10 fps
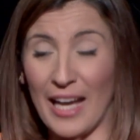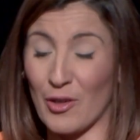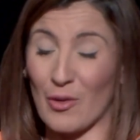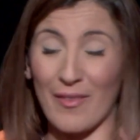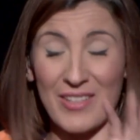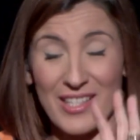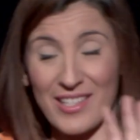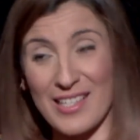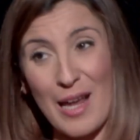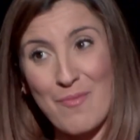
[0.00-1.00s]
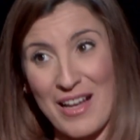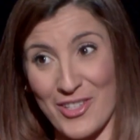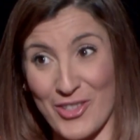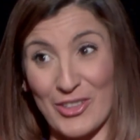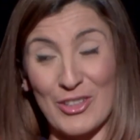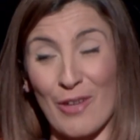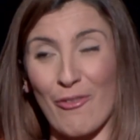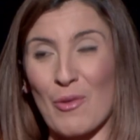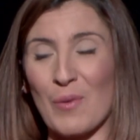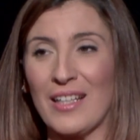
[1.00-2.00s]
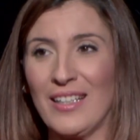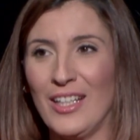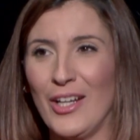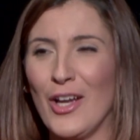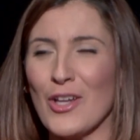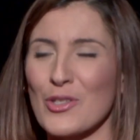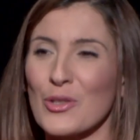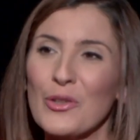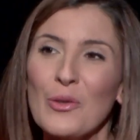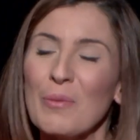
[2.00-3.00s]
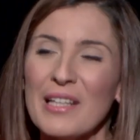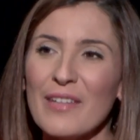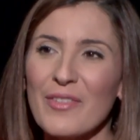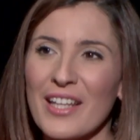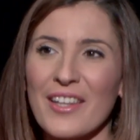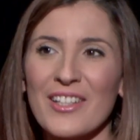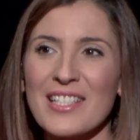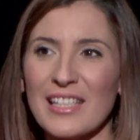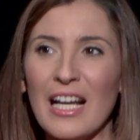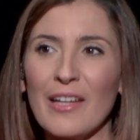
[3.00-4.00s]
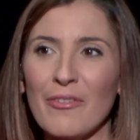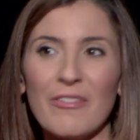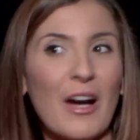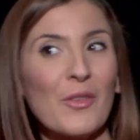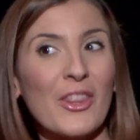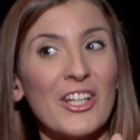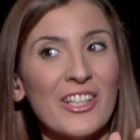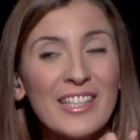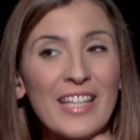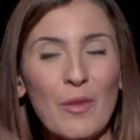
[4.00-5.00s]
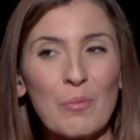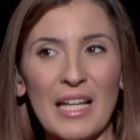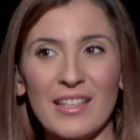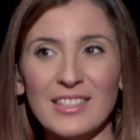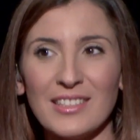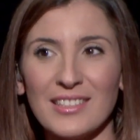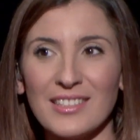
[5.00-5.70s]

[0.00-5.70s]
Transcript: I don't know if it's the same answer or a different one do you believe that there's life out there in other planets?